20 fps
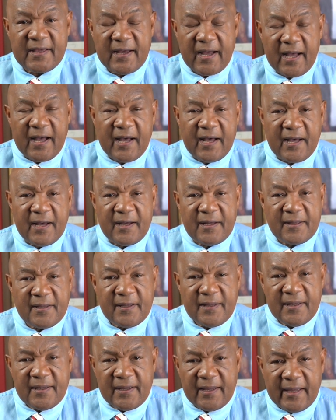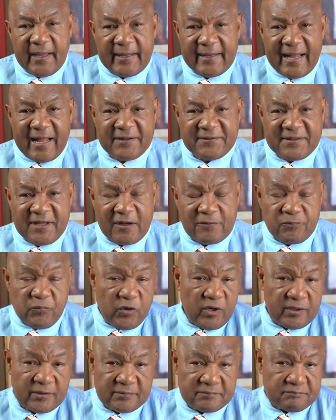And I thought,
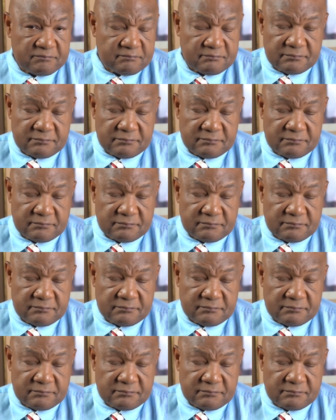well,